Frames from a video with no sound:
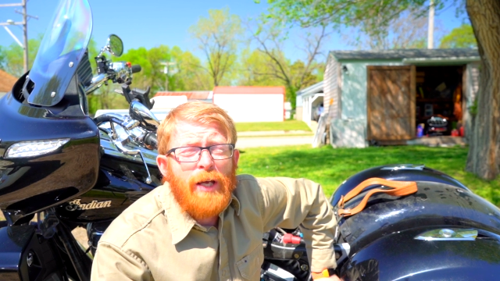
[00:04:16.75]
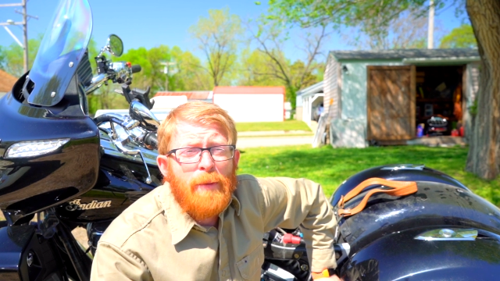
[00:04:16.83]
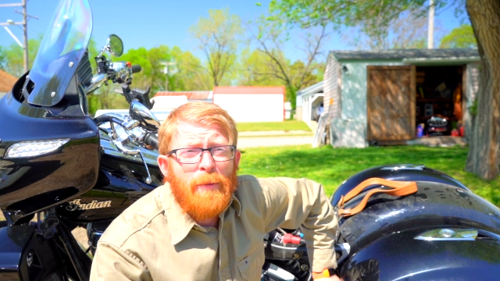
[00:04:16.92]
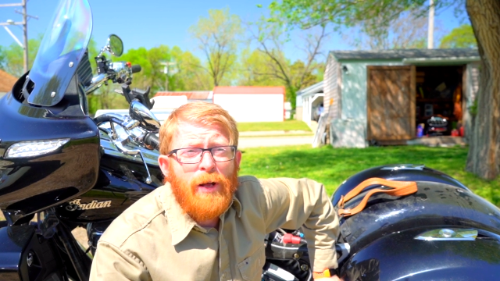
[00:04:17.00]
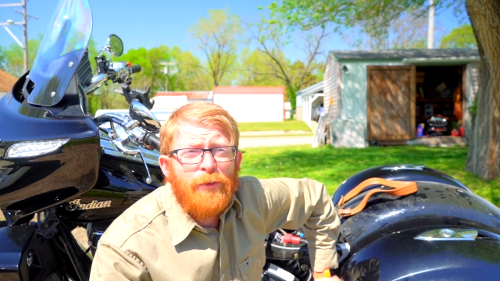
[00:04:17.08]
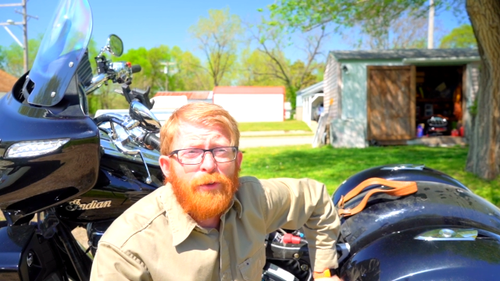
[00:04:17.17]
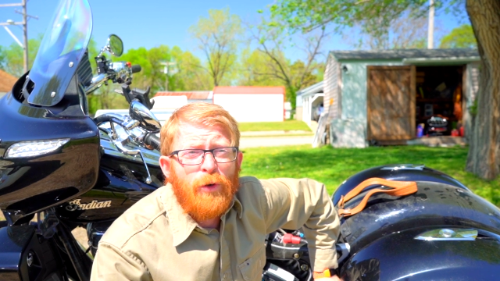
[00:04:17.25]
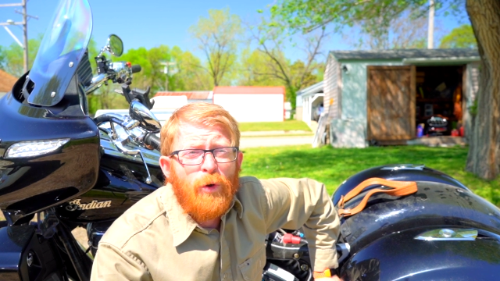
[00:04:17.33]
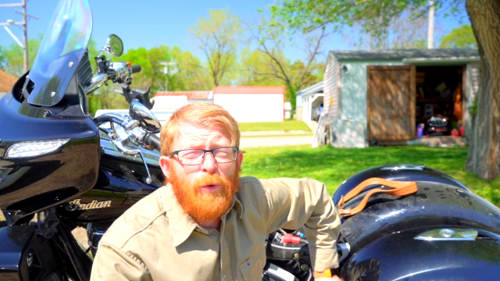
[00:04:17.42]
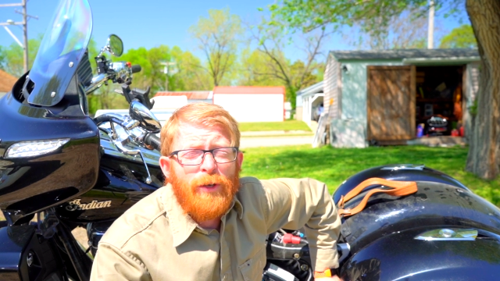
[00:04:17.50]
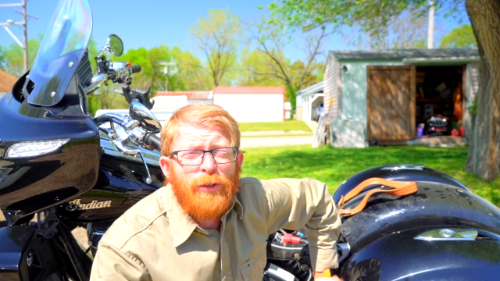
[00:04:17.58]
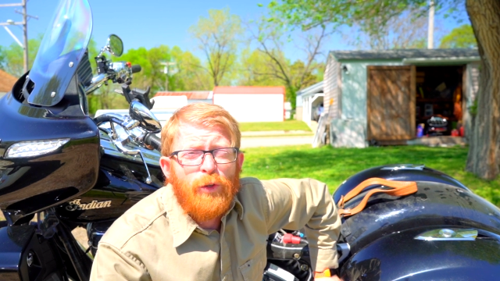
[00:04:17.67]
I'm also
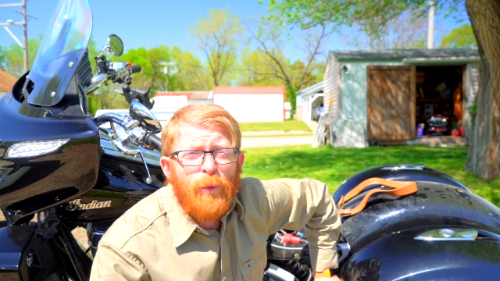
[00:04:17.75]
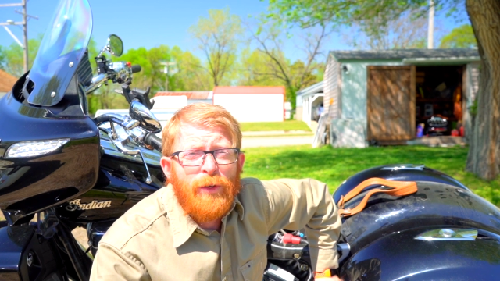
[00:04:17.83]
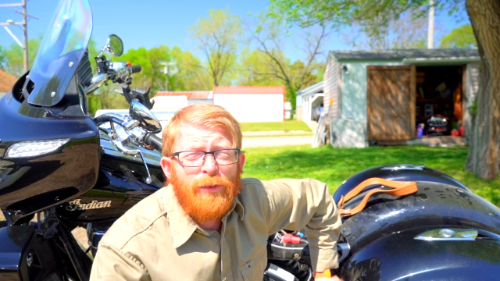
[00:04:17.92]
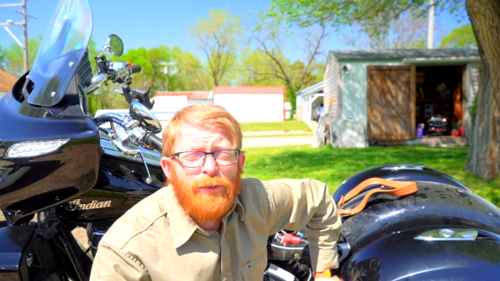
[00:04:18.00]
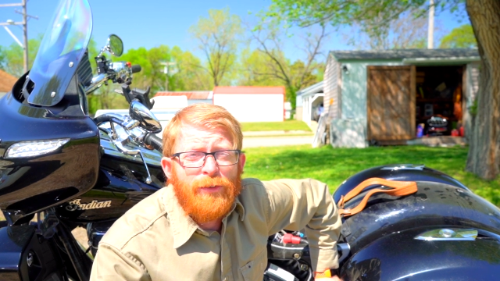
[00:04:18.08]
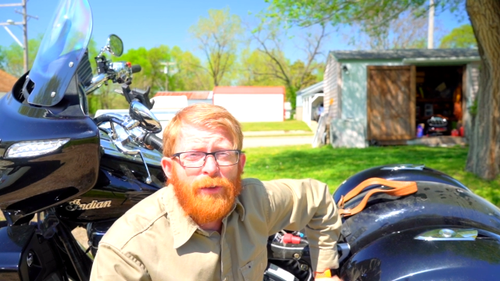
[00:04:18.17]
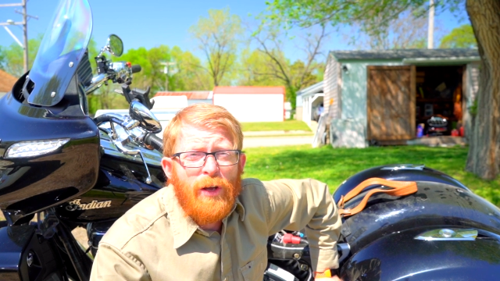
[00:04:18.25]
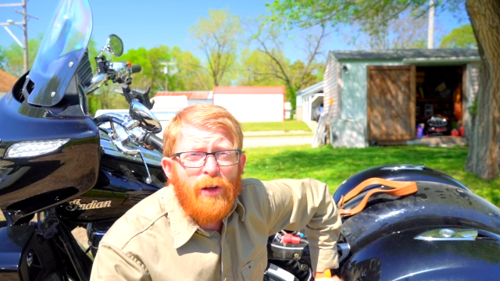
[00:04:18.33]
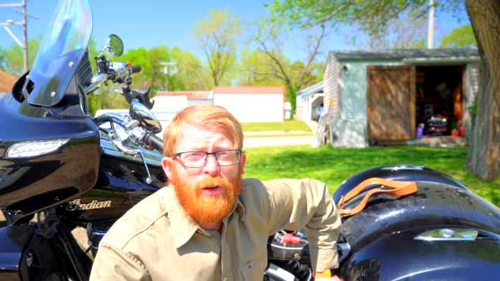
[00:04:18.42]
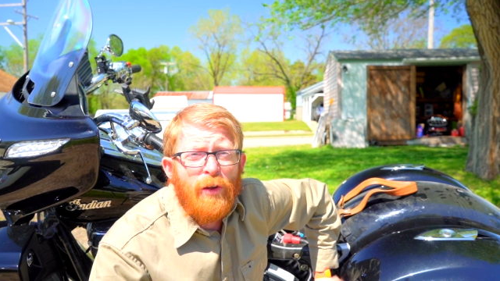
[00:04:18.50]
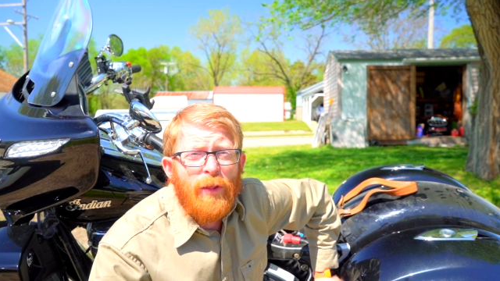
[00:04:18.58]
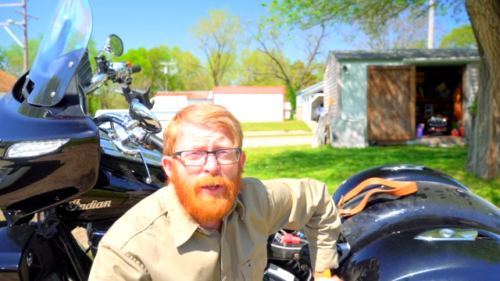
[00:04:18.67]
going to
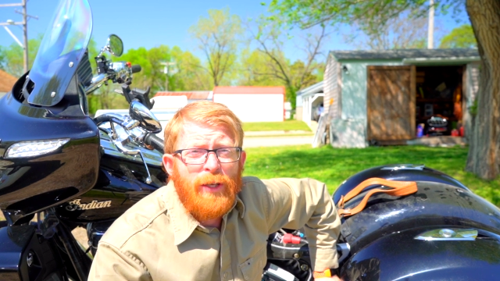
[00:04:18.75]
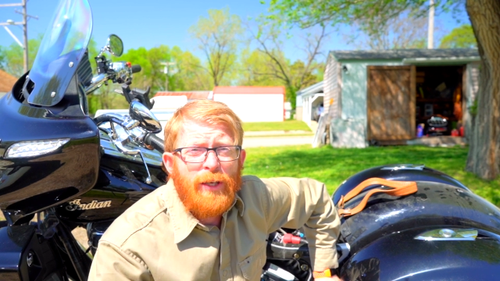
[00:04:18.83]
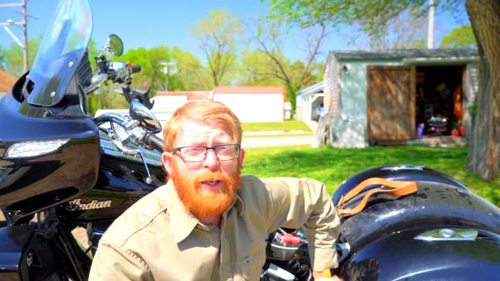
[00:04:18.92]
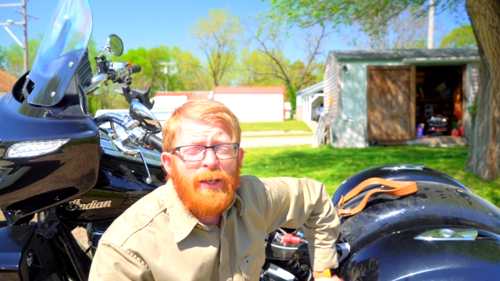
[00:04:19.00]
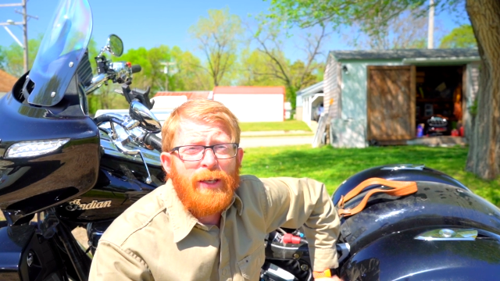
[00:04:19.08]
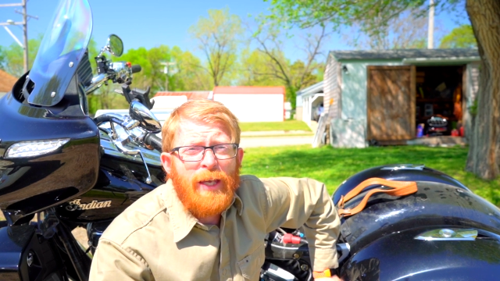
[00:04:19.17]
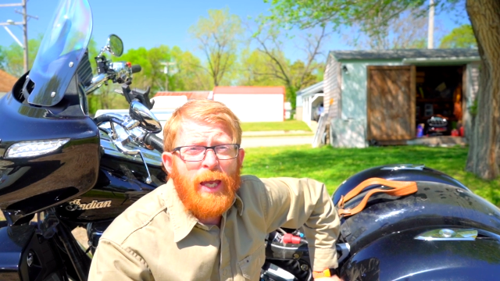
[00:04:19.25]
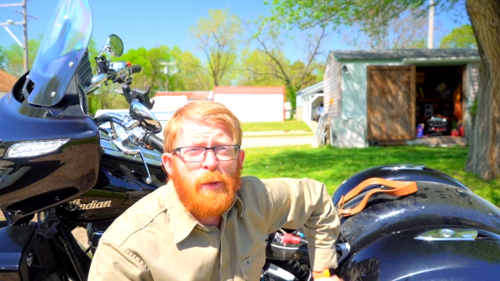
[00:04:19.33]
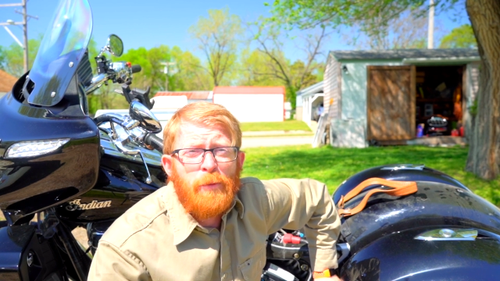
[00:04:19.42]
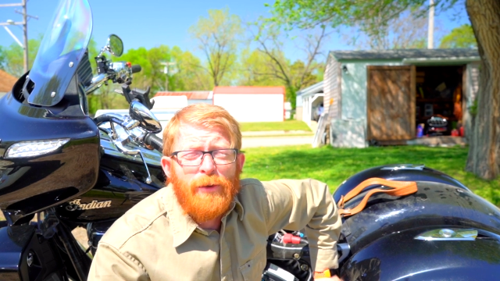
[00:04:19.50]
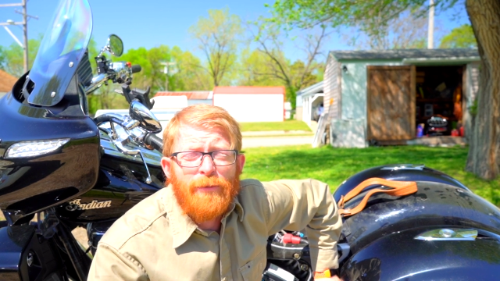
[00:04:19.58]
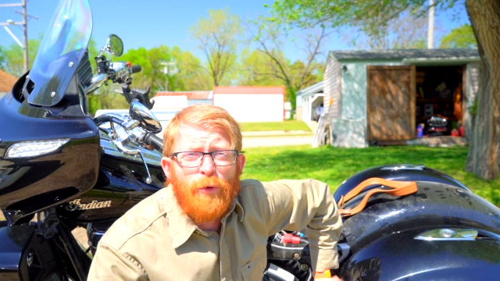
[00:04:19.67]
install the
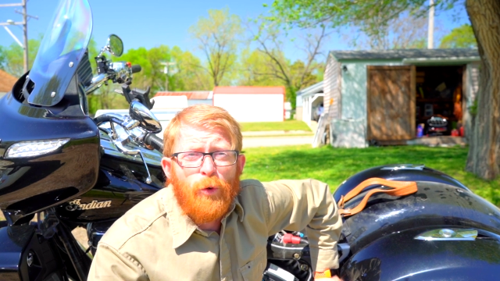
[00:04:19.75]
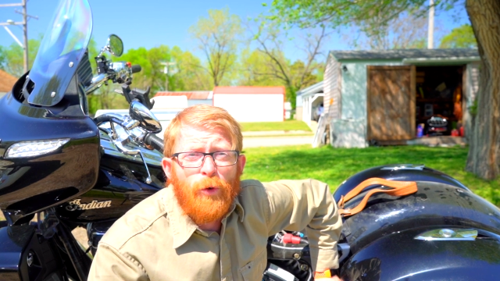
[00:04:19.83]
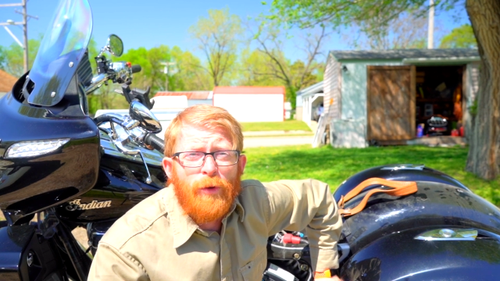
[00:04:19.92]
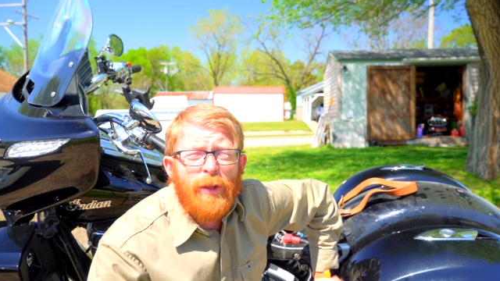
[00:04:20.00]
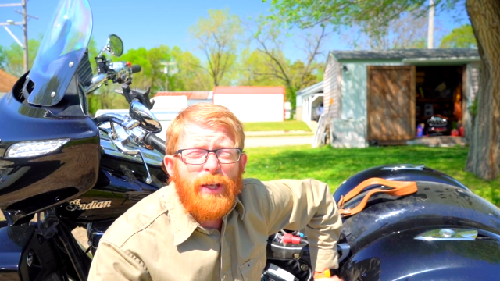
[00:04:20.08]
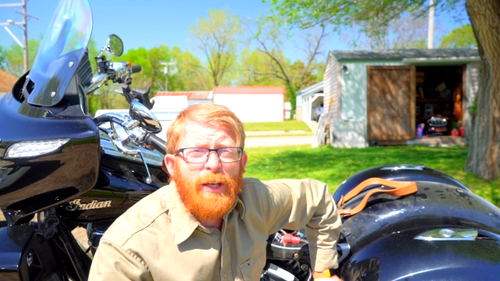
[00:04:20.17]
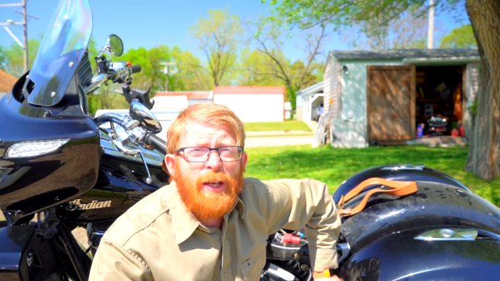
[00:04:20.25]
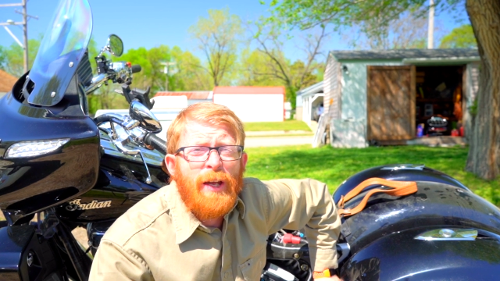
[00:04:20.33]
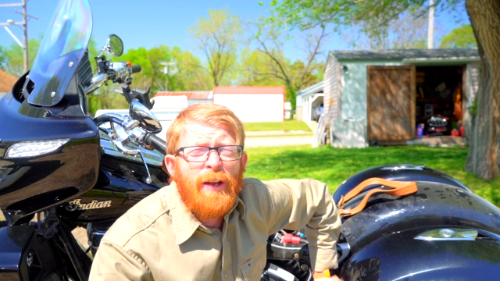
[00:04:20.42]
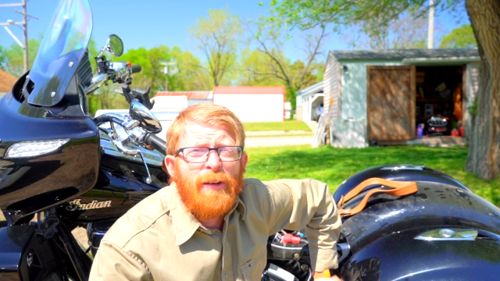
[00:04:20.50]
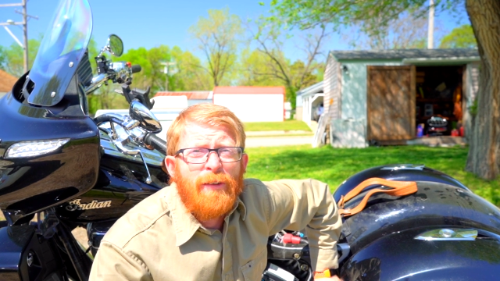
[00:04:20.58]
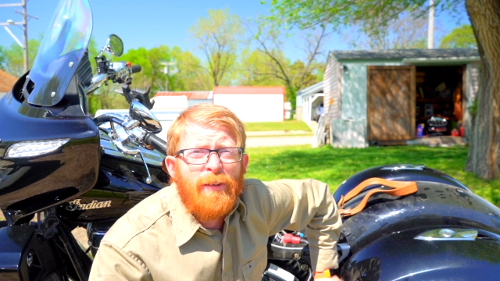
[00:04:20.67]
cable for the
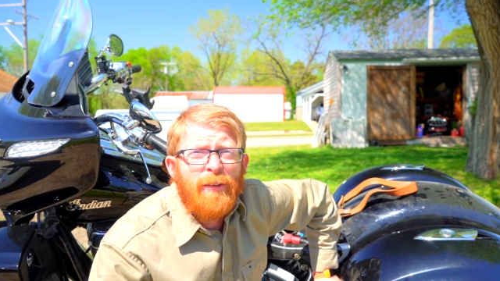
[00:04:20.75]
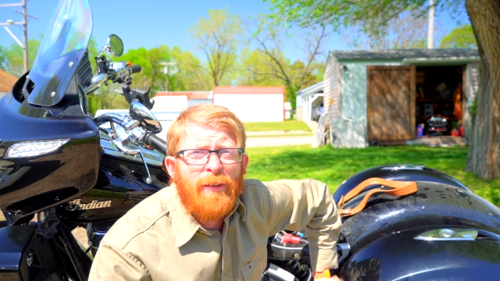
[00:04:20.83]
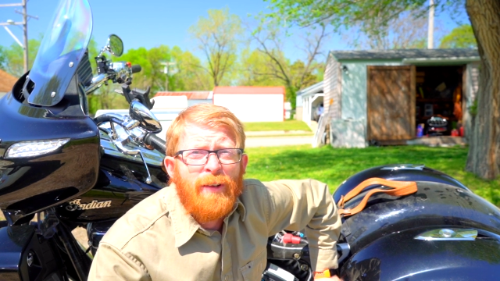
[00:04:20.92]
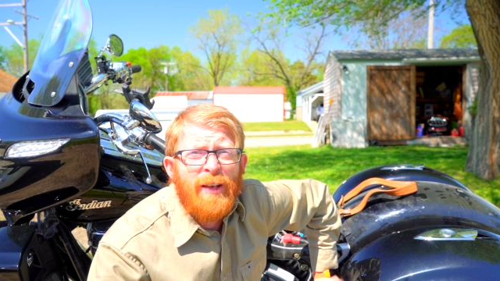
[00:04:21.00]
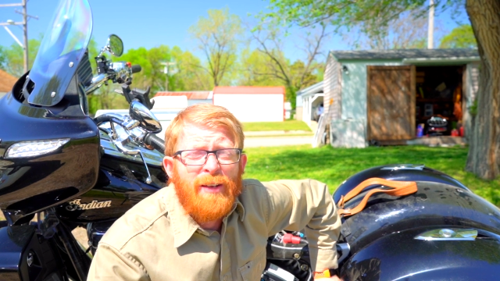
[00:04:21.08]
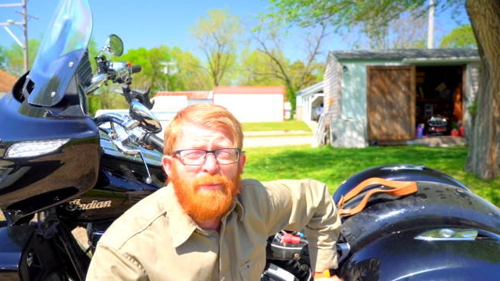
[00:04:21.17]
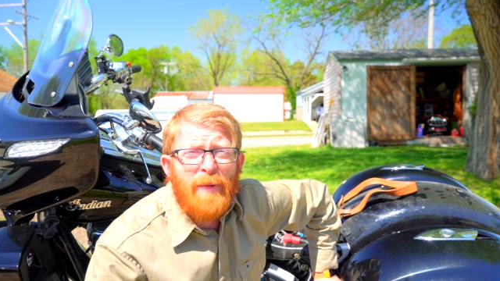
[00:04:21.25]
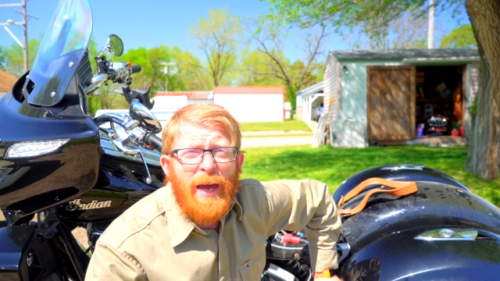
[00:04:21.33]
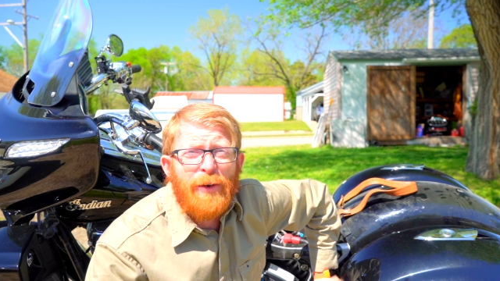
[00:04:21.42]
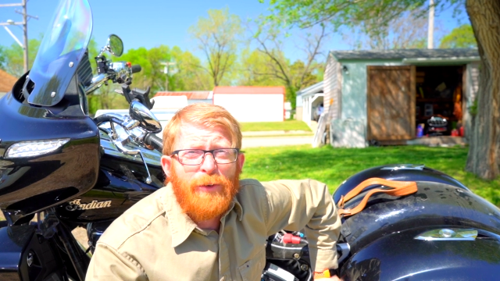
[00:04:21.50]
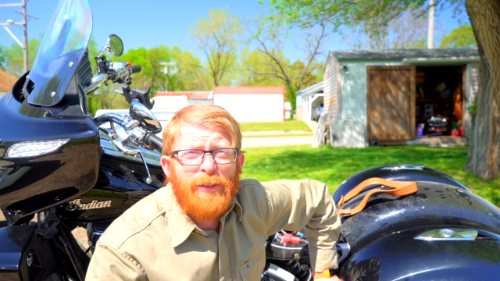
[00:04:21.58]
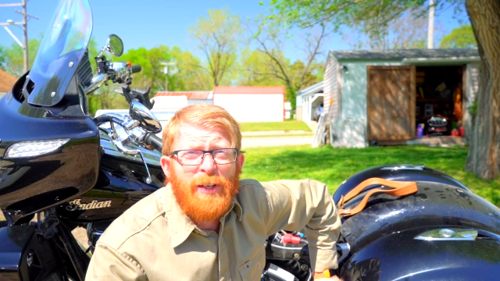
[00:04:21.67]

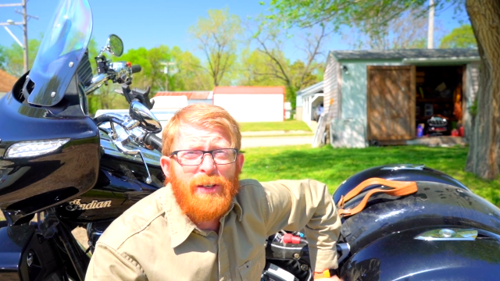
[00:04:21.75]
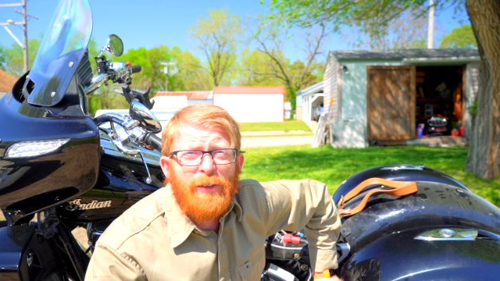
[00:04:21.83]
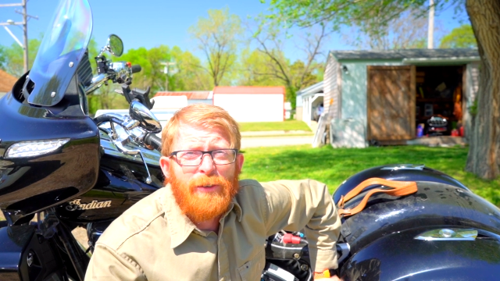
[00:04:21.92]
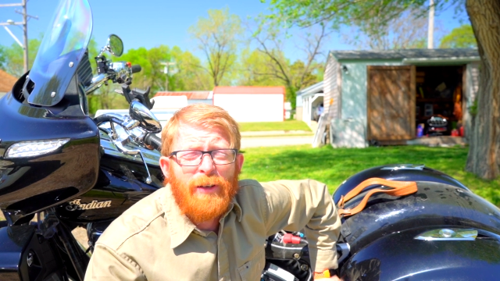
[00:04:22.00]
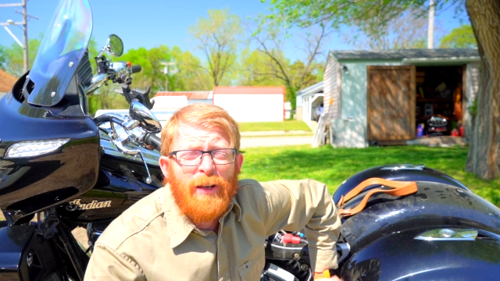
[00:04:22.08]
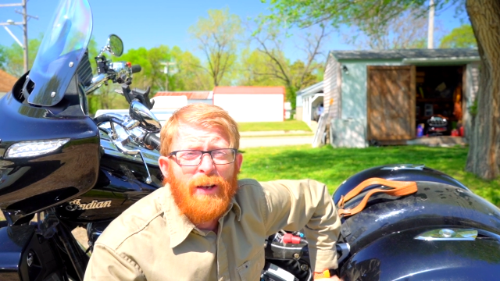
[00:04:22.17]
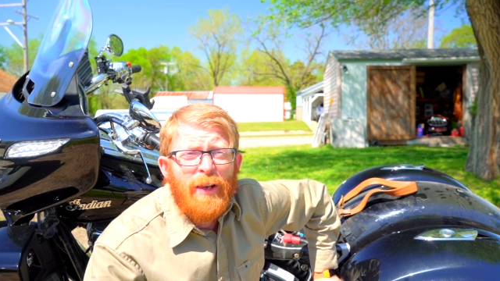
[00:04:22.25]
battery tender,